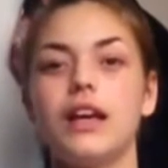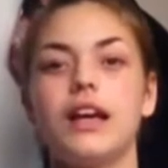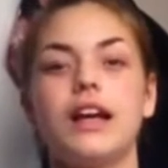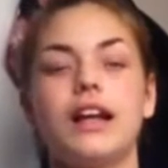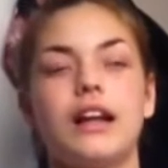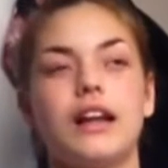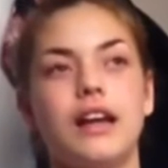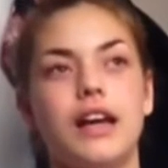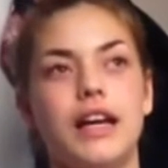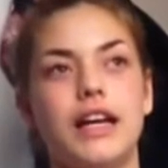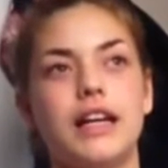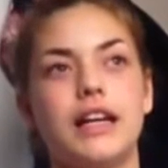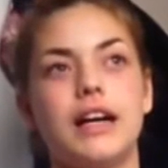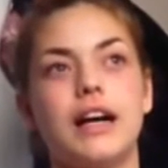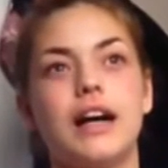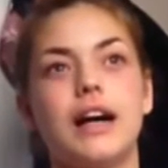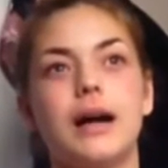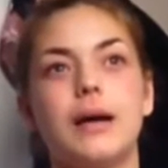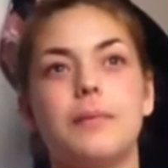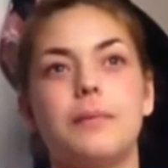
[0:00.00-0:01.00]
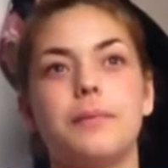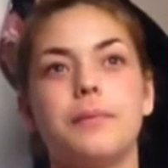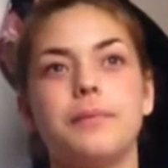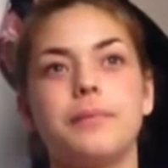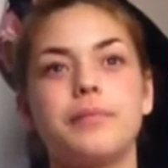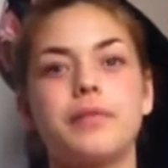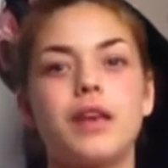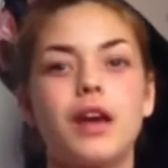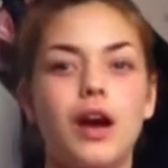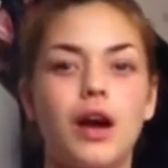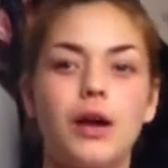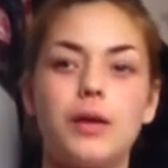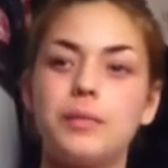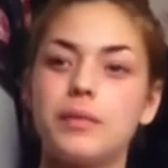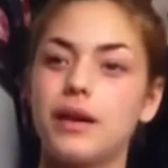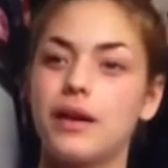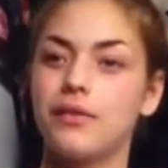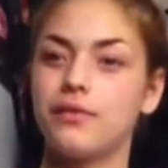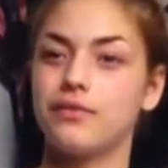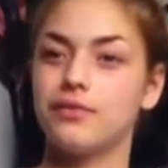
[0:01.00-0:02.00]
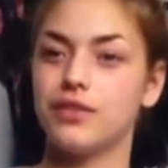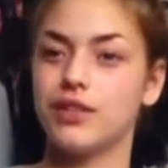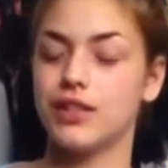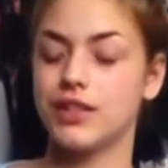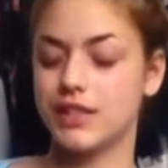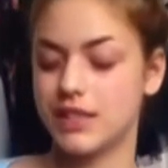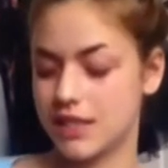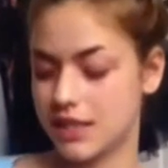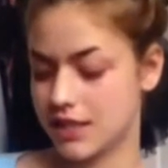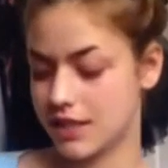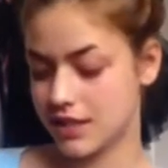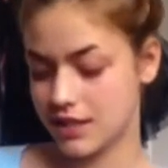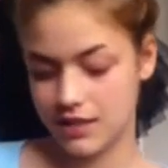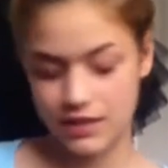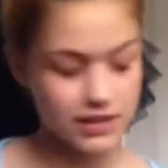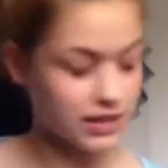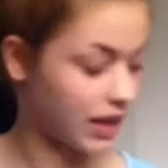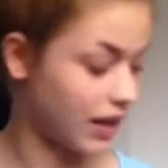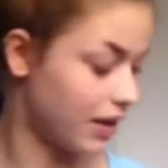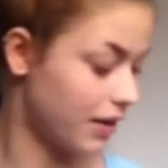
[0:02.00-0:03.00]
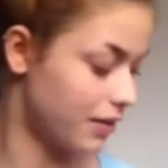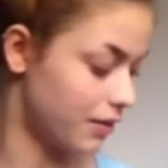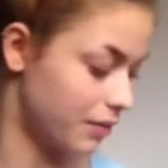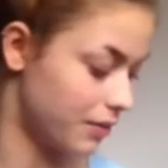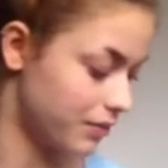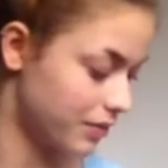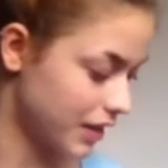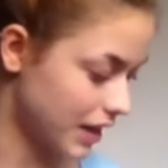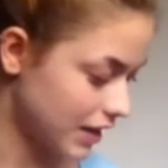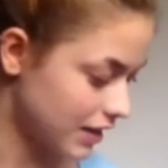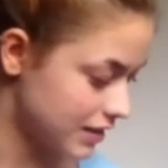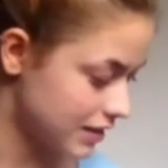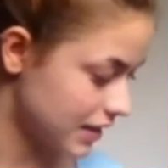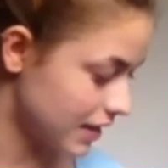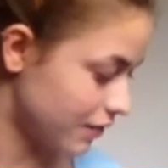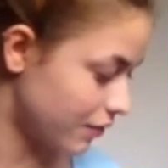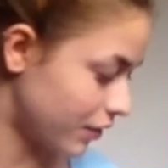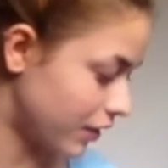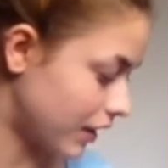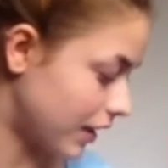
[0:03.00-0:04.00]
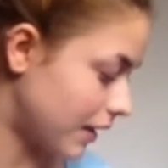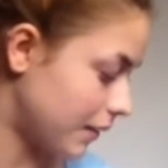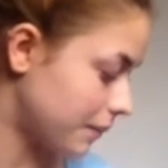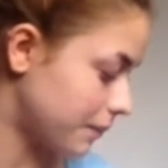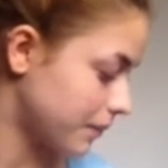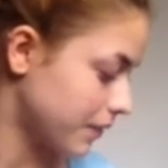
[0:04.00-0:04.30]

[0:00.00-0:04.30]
like a home comfort. So that's there for that.